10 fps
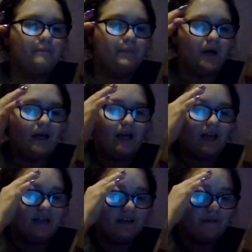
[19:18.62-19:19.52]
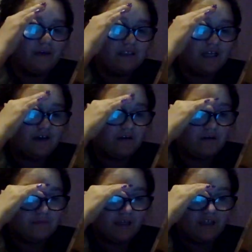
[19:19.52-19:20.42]
But anyways, I
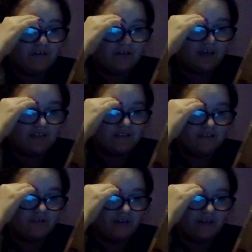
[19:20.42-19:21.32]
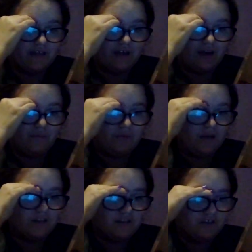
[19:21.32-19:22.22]
hope that you guys enjoyed it. I
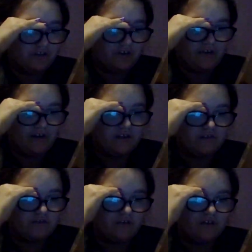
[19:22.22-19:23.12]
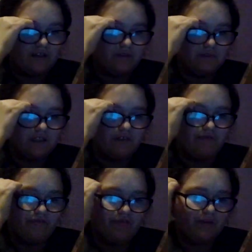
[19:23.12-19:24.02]
wanted to create a story that was
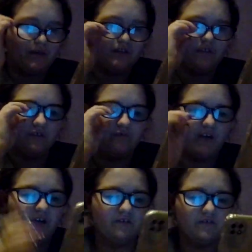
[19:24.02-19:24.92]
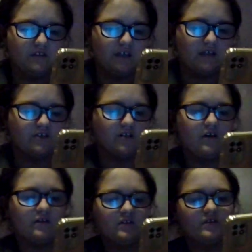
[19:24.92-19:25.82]
different from other writers /
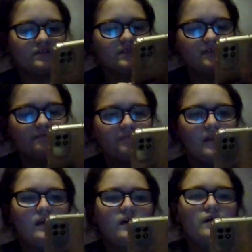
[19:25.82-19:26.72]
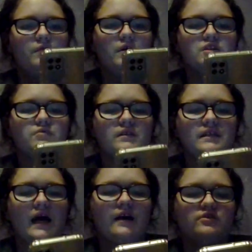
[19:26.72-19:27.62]
authors. Which was
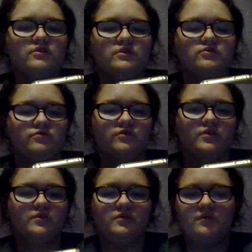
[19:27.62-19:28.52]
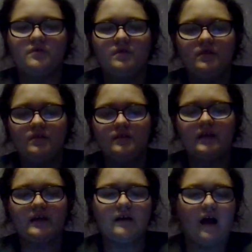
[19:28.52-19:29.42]
actually true.
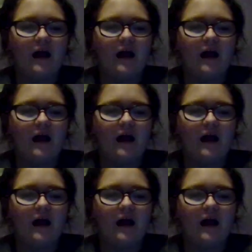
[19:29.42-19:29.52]
Like,